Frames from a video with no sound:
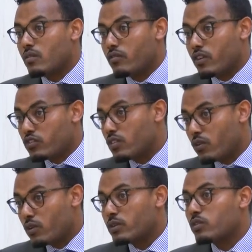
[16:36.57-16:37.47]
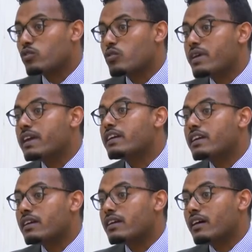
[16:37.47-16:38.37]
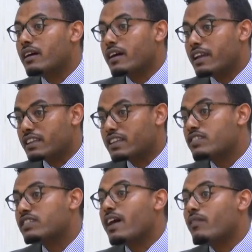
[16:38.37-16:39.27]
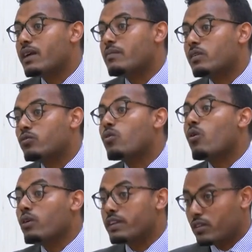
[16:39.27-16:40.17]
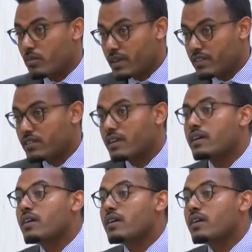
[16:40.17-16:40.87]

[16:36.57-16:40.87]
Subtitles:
first of all, to make electricity available to all Ethiopians,